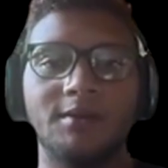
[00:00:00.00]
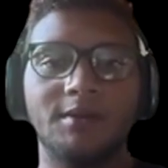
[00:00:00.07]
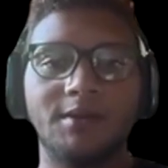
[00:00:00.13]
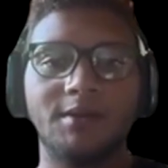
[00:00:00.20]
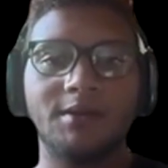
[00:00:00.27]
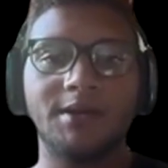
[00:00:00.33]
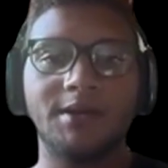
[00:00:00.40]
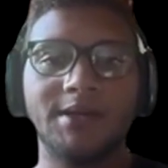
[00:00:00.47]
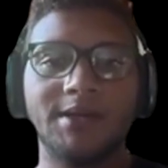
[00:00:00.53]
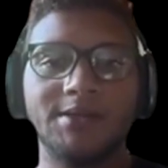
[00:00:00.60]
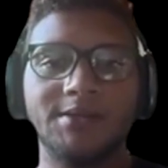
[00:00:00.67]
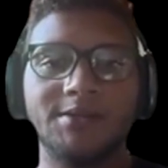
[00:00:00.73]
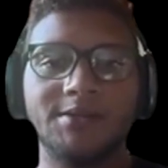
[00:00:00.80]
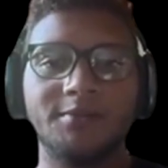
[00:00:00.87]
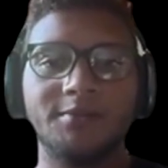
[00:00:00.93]
The
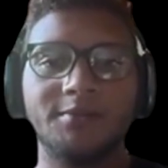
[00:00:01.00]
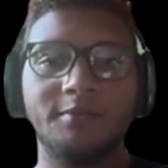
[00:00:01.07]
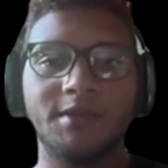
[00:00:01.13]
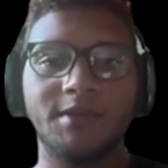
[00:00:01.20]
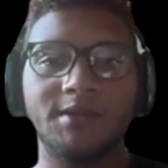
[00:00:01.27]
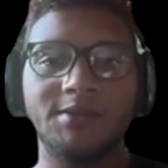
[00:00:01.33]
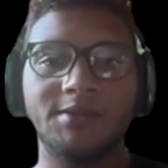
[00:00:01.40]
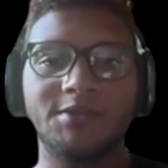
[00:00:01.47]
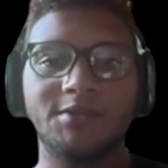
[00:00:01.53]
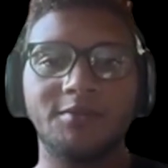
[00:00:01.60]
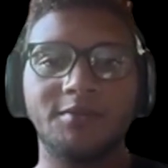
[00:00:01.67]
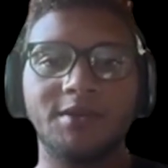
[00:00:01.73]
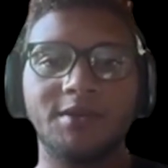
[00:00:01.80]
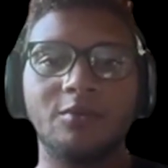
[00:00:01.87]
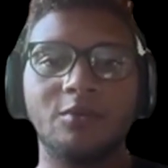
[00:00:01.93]
indeterminate
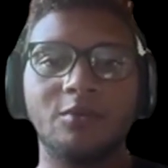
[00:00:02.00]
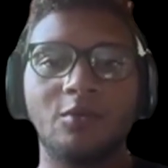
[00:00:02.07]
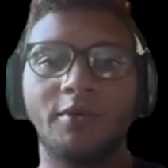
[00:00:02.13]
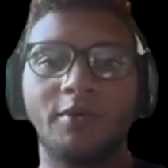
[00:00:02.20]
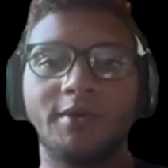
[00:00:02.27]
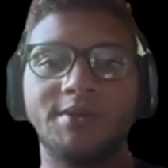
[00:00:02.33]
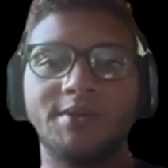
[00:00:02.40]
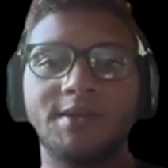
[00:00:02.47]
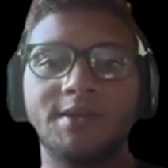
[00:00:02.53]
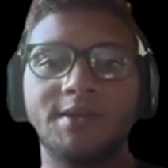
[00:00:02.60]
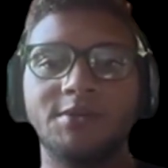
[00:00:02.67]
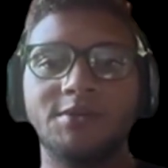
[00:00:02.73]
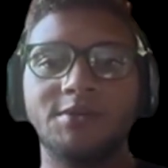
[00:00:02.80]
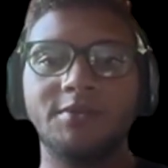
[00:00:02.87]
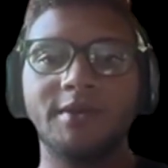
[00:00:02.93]
string work
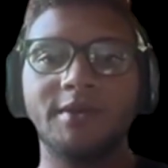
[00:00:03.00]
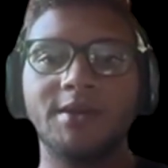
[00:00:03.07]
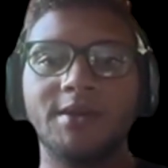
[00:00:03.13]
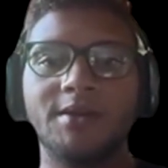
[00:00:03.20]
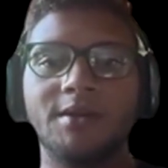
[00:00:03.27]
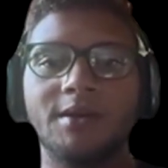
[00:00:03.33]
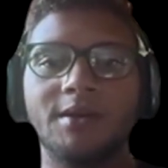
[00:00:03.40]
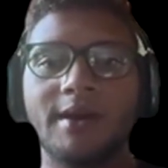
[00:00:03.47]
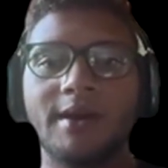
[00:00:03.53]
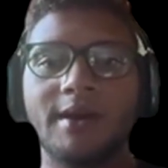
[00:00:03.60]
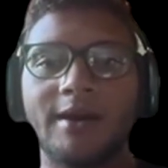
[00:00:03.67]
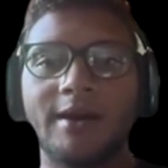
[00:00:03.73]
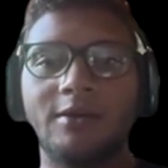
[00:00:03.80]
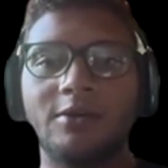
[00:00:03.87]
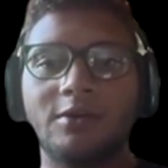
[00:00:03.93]
demonstrated
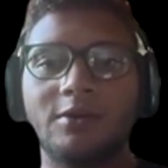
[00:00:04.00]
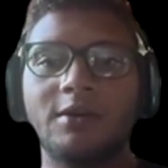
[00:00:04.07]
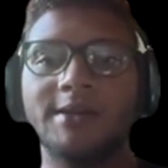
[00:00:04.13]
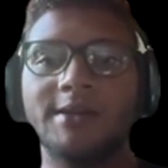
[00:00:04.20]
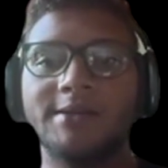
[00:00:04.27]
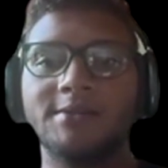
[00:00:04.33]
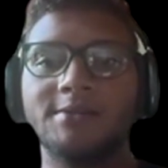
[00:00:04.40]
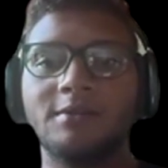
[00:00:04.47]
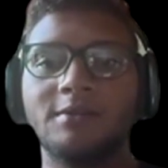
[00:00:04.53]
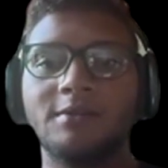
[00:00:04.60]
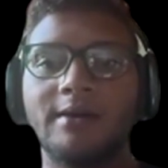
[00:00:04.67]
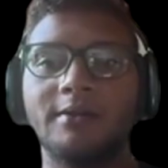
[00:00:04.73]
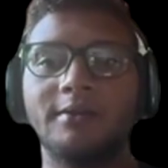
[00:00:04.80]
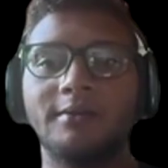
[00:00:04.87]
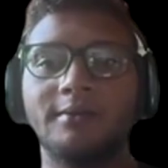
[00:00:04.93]
how classical
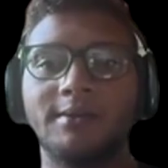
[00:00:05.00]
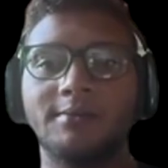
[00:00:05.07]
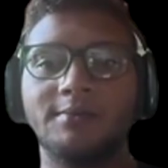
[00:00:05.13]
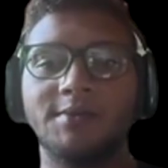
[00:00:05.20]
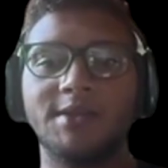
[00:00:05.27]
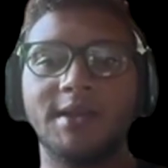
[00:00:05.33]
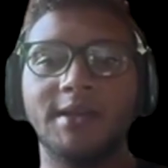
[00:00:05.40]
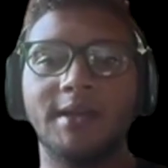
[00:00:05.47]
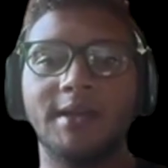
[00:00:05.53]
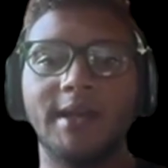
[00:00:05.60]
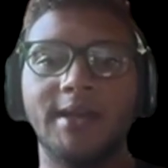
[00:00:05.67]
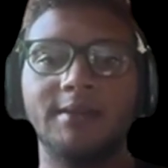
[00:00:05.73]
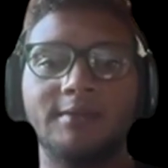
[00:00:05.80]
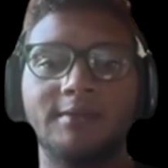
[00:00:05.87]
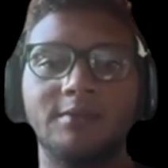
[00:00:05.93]
algorithms can
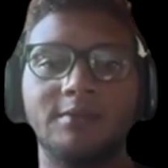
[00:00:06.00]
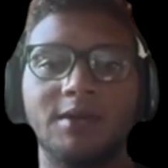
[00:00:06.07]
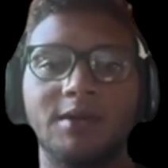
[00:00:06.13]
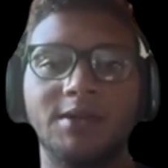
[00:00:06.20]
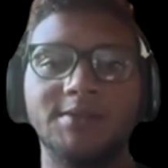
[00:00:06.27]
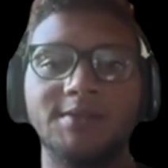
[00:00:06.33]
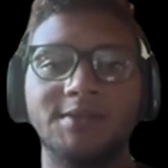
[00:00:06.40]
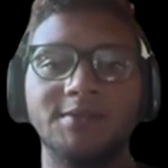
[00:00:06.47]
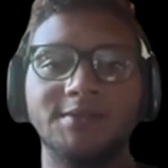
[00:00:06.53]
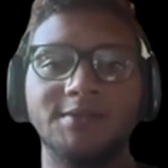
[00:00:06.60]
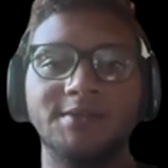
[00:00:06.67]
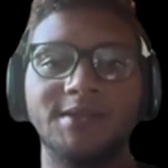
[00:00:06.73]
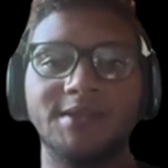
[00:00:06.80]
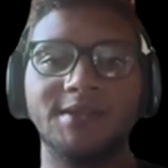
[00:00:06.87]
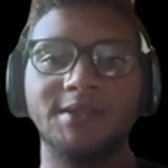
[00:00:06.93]
handle
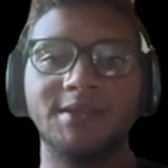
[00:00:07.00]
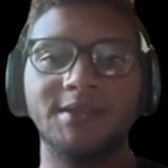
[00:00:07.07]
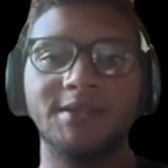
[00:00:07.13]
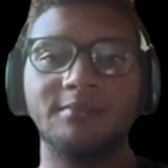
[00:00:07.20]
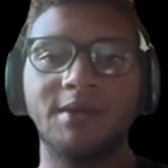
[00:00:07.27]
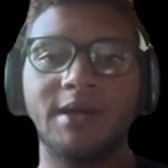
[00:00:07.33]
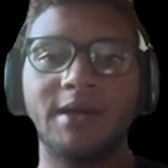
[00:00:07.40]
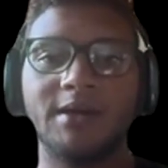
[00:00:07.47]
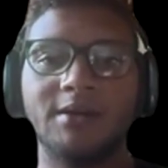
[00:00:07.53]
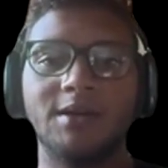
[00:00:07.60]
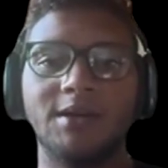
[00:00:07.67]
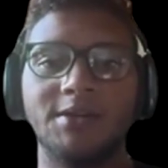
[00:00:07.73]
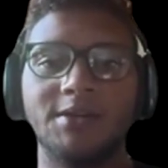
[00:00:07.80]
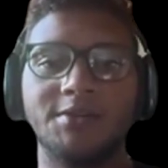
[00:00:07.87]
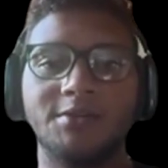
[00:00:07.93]
uncertainty in
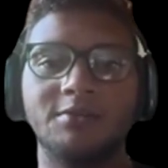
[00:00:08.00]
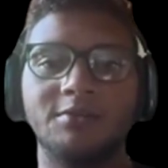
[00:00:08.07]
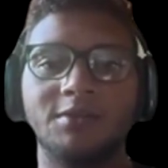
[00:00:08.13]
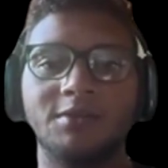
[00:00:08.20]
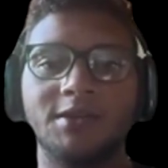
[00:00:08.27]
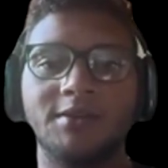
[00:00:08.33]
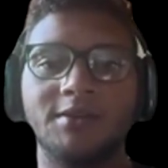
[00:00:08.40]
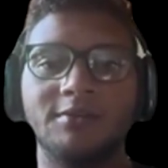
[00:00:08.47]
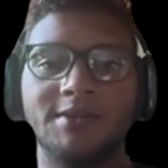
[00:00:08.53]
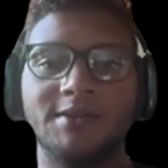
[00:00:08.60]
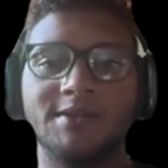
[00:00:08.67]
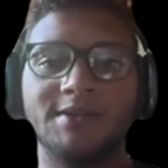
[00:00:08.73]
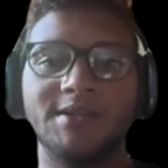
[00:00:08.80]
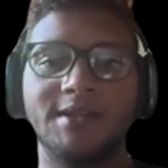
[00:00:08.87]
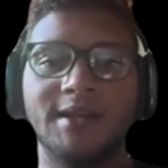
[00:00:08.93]
biological and
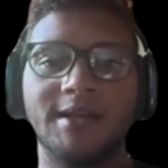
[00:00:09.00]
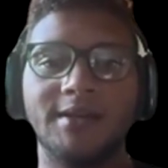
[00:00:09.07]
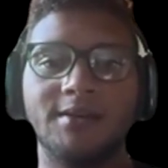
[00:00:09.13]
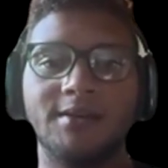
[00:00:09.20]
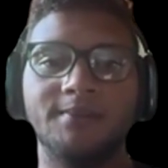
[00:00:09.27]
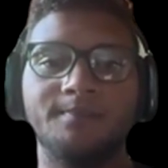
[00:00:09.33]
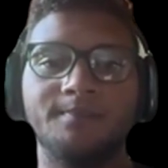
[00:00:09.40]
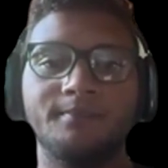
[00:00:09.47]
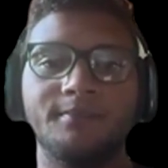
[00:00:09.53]
noisy data.